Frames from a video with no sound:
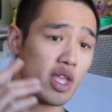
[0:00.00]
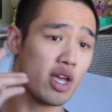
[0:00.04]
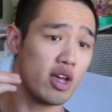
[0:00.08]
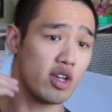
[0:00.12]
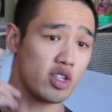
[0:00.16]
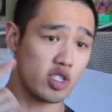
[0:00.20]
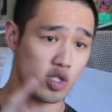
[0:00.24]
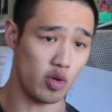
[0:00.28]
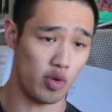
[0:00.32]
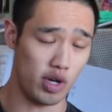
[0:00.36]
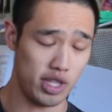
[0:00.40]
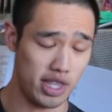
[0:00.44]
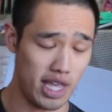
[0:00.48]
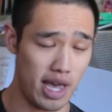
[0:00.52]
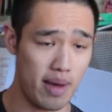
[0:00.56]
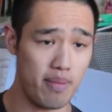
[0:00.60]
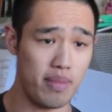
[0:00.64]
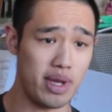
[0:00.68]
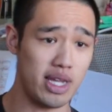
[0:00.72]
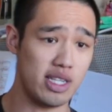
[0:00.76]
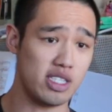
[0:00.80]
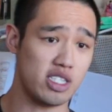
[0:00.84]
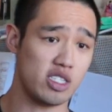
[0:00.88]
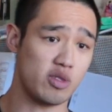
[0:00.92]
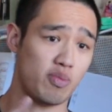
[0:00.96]
So what that
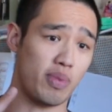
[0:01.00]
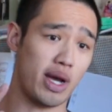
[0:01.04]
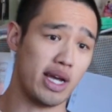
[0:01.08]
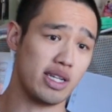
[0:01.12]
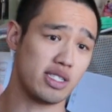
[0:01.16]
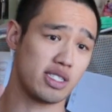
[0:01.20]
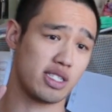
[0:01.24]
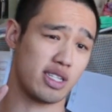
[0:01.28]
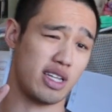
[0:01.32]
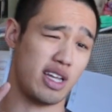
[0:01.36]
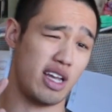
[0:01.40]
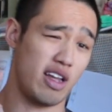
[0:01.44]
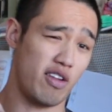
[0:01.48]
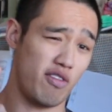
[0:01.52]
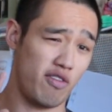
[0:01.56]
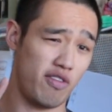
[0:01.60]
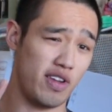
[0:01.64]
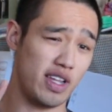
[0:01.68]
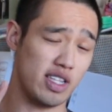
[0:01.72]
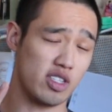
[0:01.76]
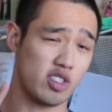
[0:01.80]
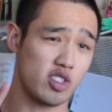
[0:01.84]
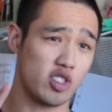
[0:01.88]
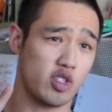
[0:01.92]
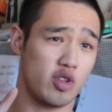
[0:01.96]
means is basically it
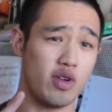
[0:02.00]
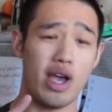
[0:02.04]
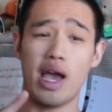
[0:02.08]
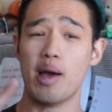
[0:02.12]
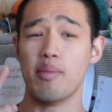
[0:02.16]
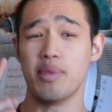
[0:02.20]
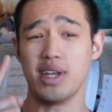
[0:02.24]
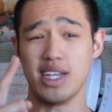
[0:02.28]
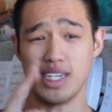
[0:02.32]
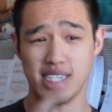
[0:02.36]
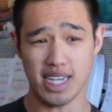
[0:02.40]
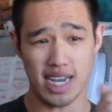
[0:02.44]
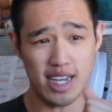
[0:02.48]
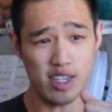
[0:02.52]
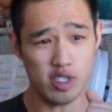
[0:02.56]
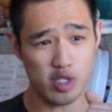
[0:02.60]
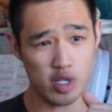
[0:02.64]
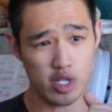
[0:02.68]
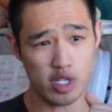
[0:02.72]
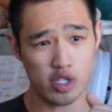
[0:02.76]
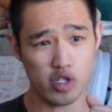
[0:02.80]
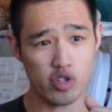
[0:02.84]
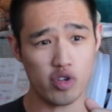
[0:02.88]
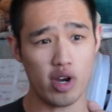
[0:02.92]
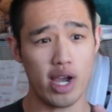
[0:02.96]
fits to how many days you
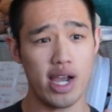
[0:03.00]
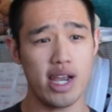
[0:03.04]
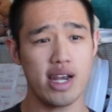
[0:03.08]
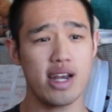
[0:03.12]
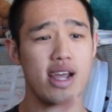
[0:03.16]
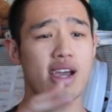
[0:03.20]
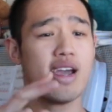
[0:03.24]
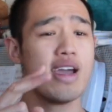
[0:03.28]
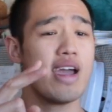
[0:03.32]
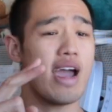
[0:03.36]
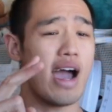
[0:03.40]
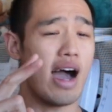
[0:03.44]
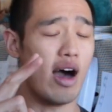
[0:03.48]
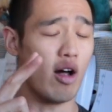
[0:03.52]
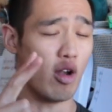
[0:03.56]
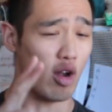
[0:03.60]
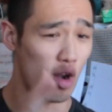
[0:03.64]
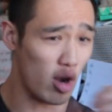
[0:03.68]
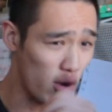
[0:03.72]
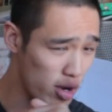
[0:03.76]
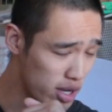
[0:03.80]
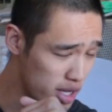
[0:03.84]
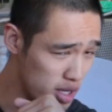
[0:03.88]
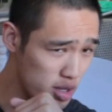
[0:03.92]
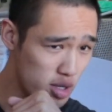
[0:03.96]
can train, how
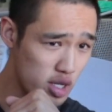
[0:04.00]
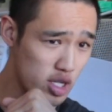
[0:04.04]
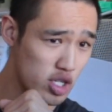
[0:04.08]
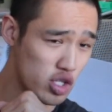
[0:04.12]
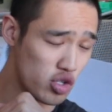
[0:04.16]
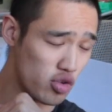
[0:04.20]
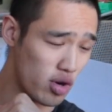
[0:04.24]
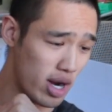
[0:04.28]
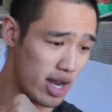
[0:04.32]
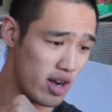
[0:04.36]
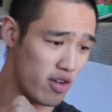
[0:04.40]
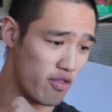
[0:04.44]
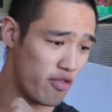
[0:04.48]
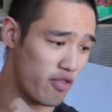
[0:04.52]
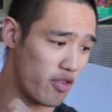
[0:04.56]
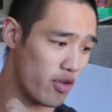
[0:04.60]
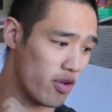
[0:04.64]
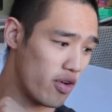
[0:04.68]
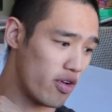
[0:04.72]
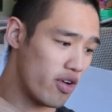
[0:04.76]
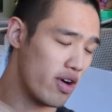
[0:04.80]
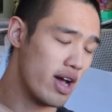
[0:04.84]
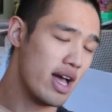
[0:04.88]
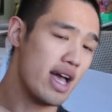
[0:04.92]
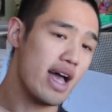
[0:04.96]
long you can train
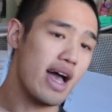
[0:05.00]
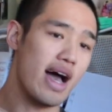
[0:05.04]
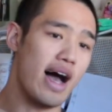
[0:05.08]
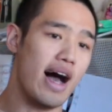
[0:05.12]
for.